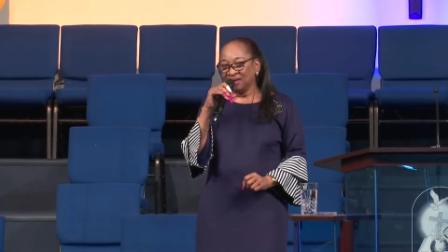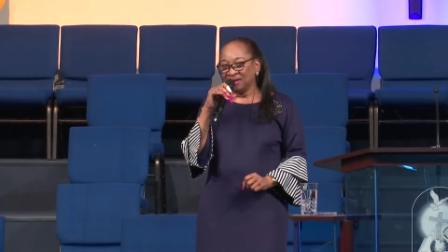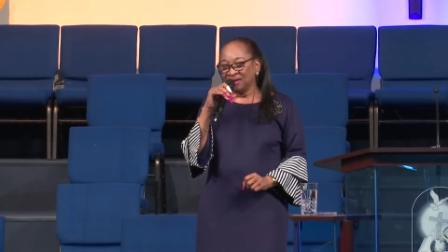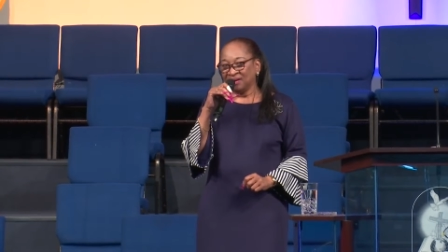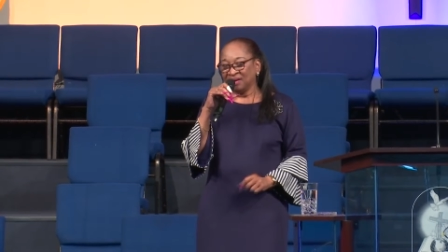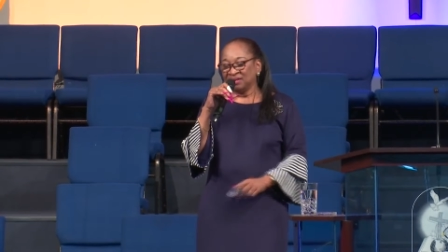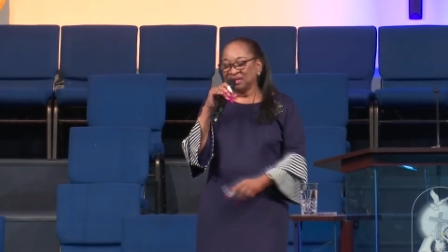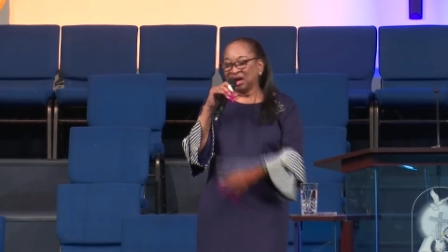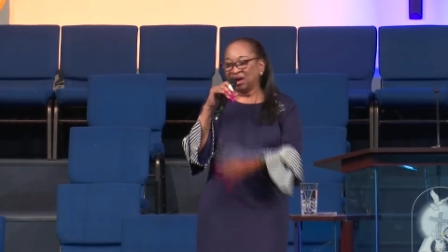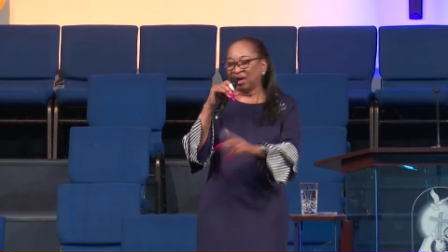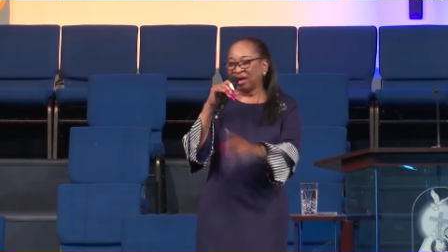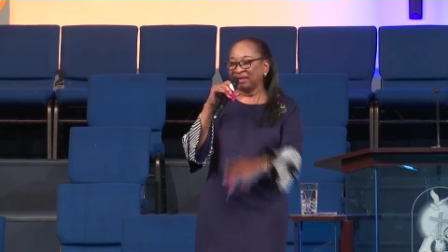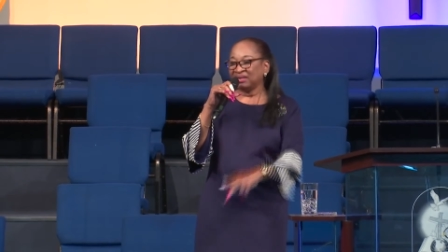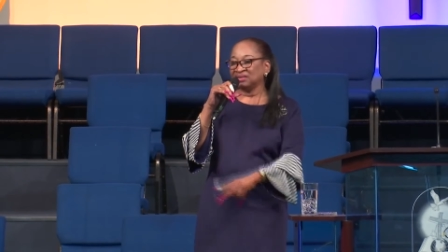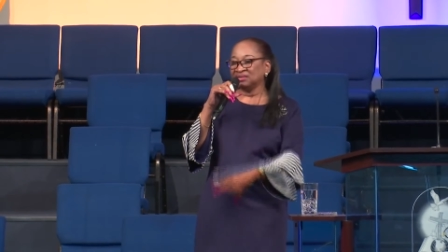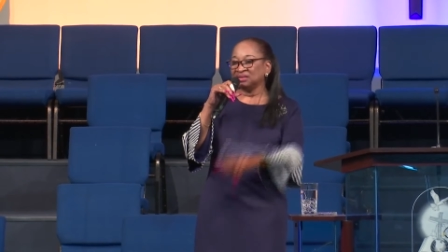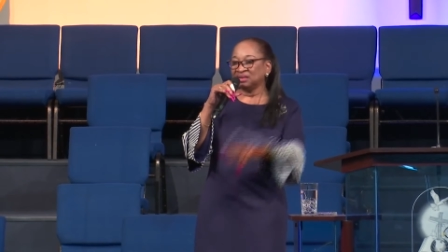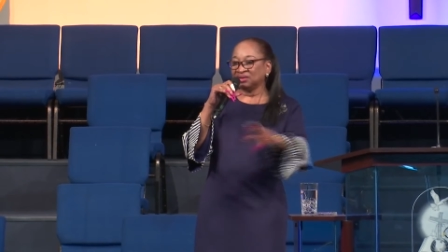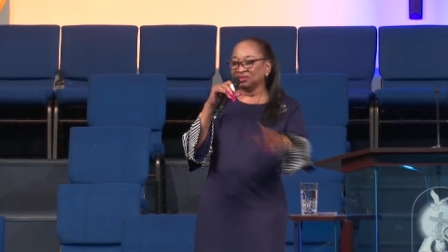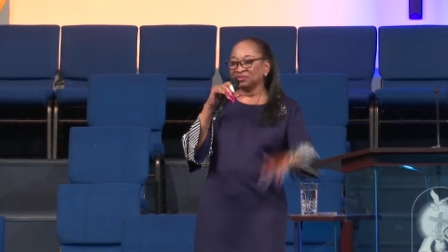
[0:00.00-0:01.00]
Now, I
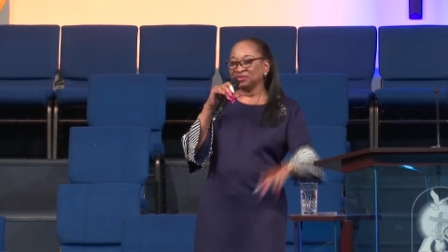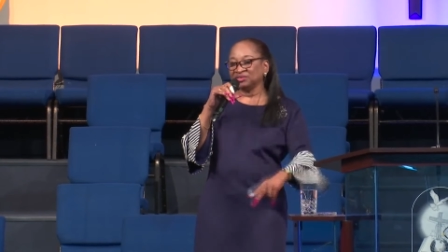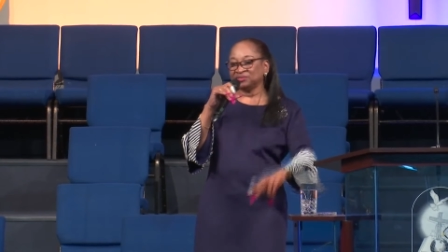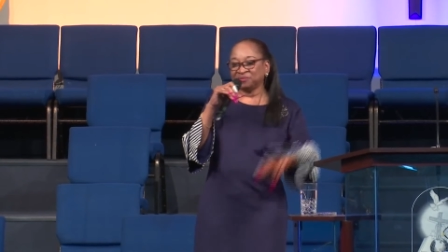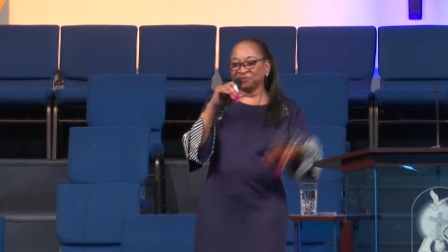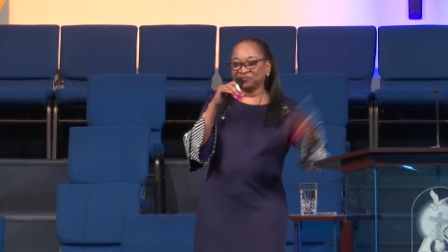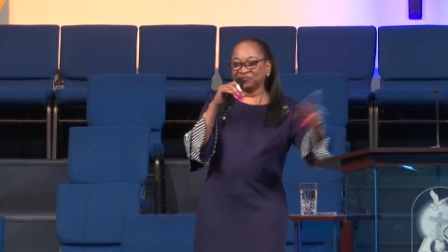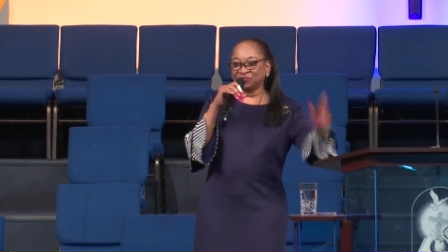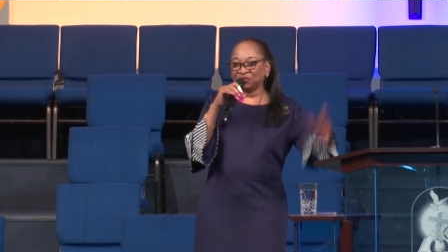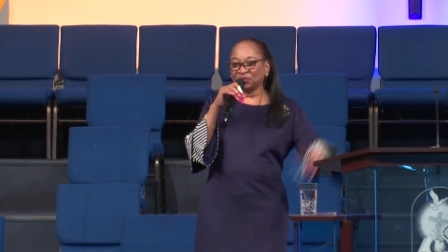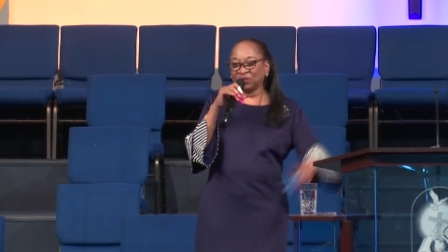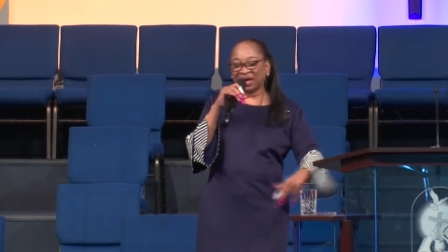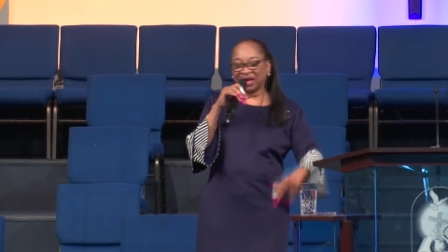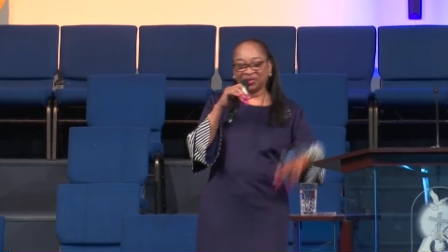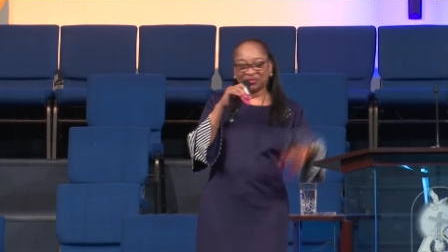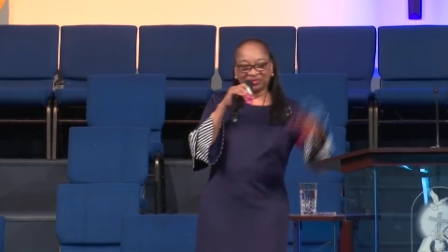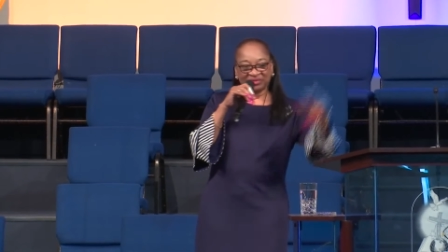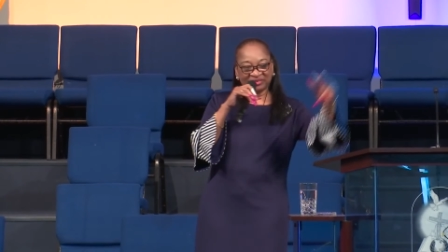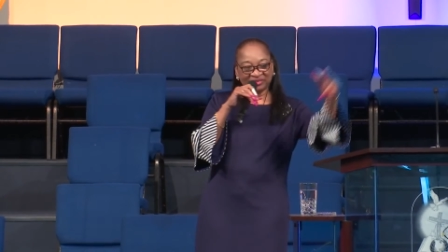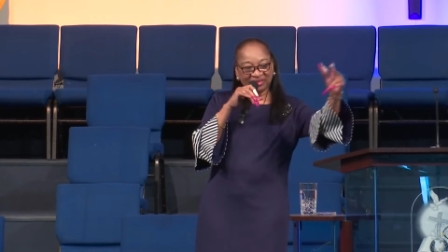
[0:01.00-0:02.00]
didn't know this before I
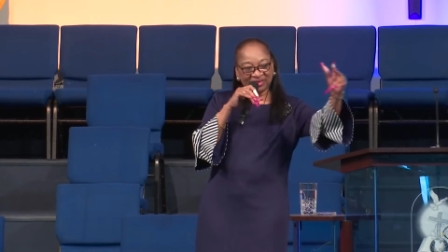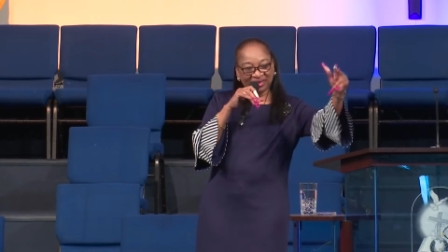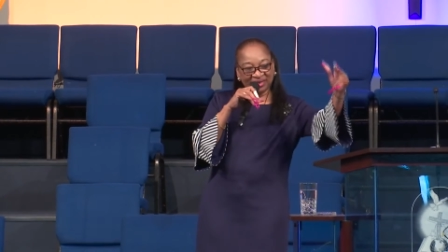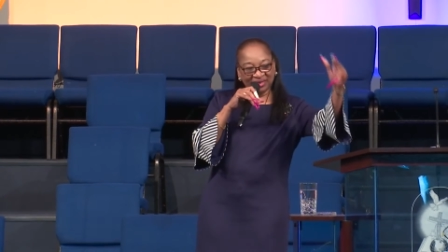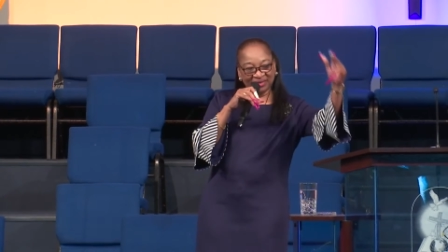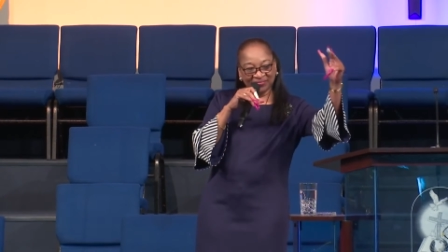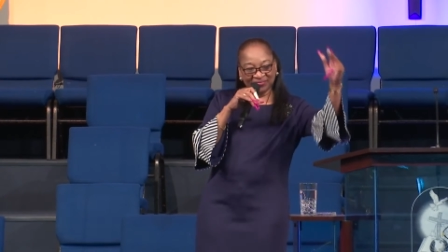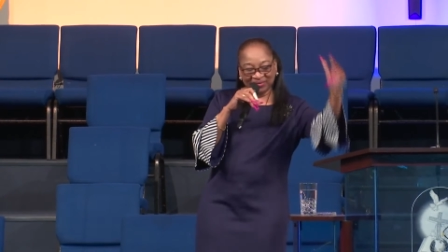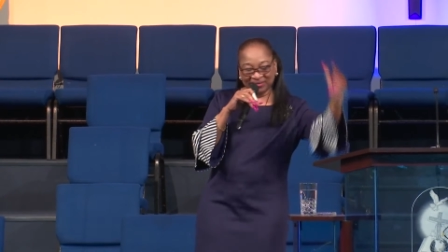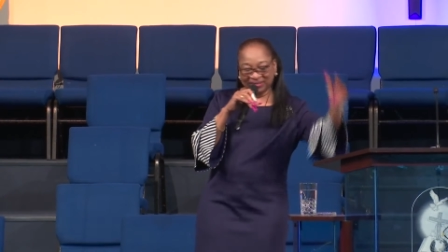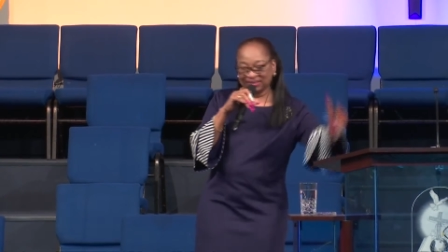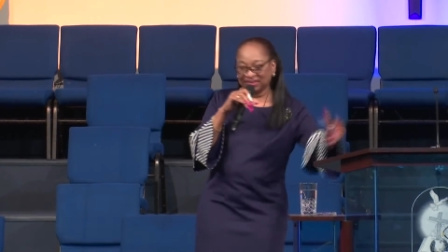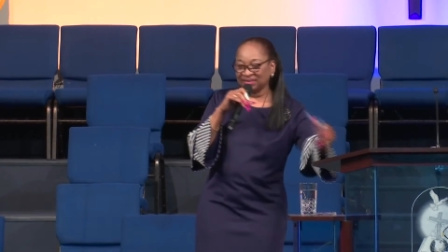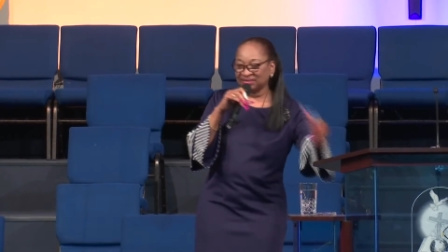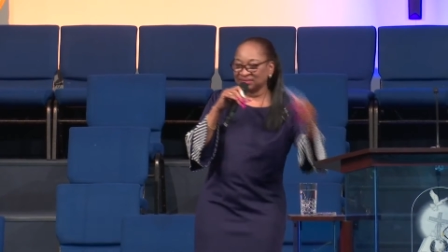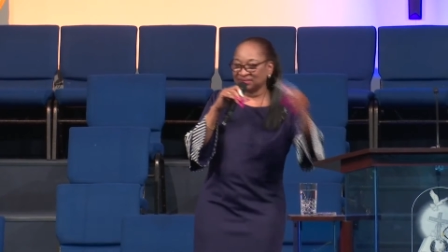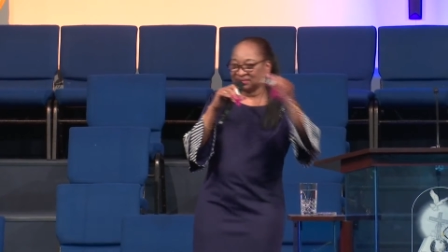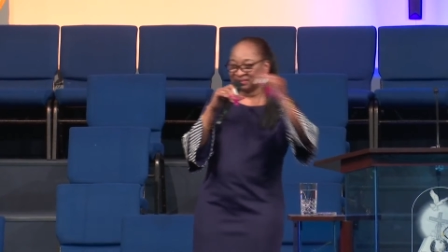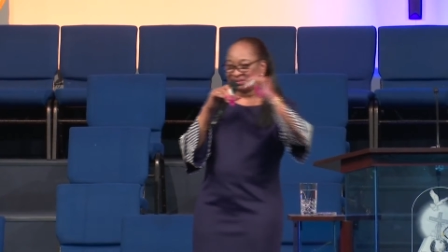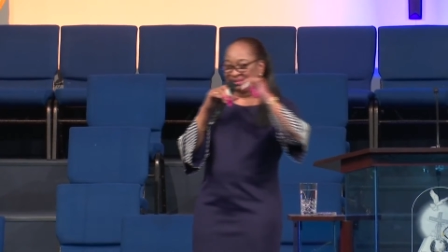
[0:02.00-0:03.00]
was studying for
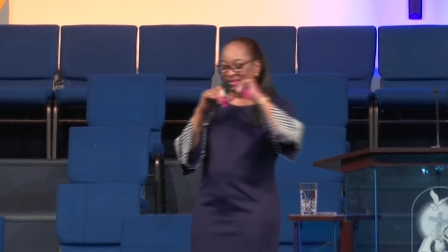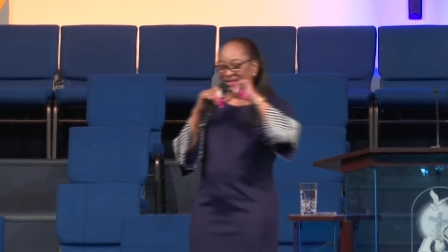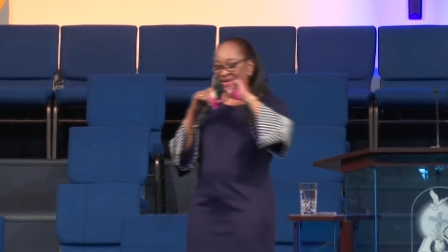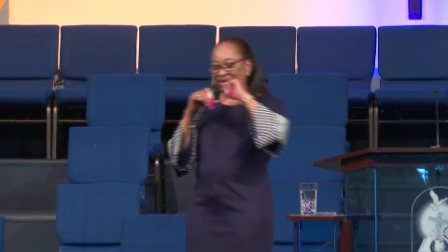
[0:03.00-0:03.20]
this,